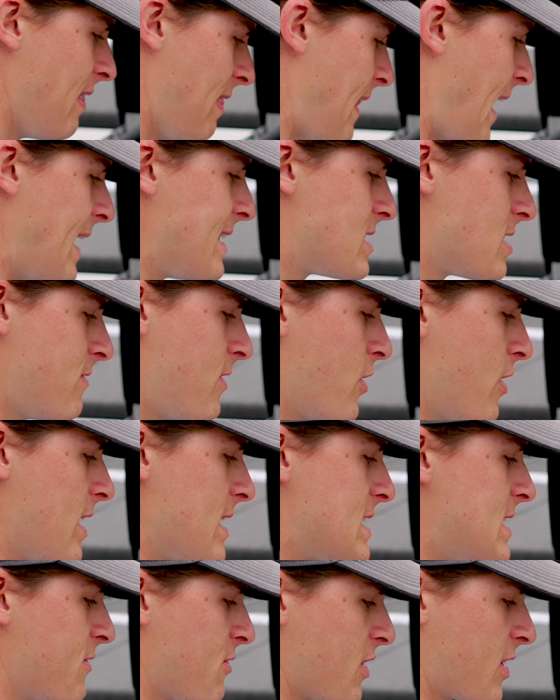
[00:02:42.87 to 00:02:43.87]
lights of
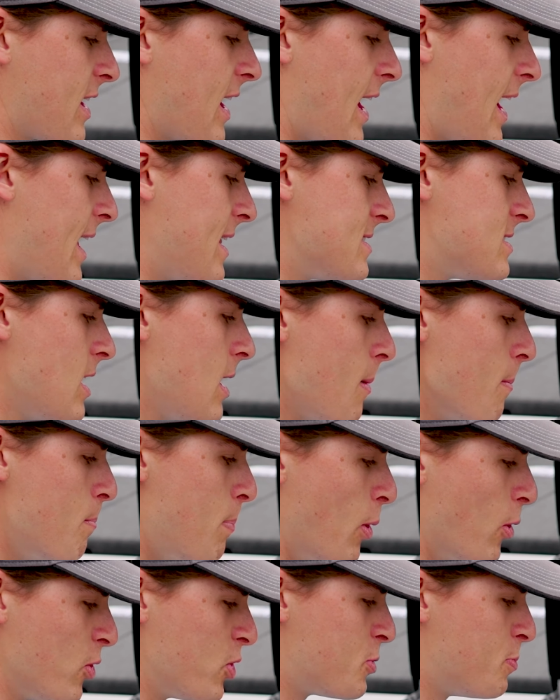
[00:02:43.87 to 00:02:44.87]
various different kinds,
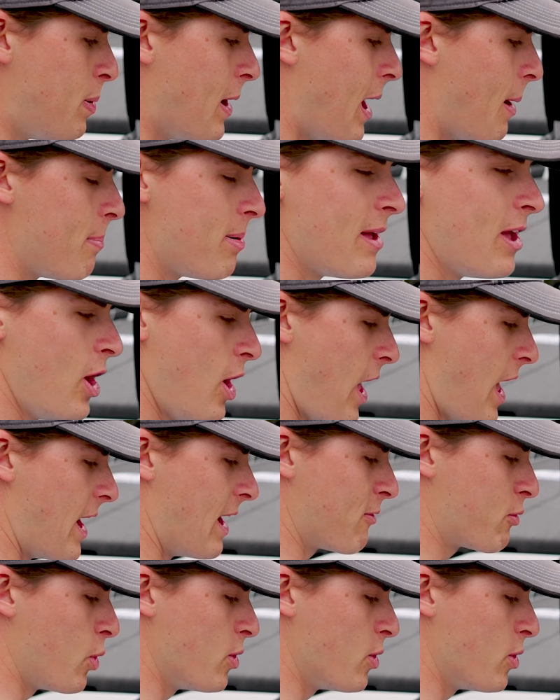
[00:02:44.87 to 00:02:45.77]
bilge pump, and of